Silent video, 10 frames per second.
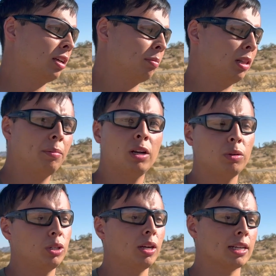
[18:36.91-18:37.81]
But let me know
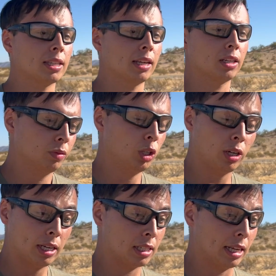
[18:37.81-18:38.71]
what you guys think. Do you
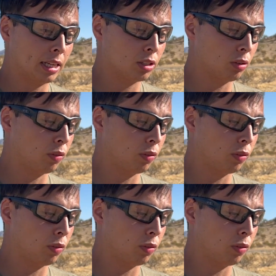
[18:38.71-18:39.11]
guys like it so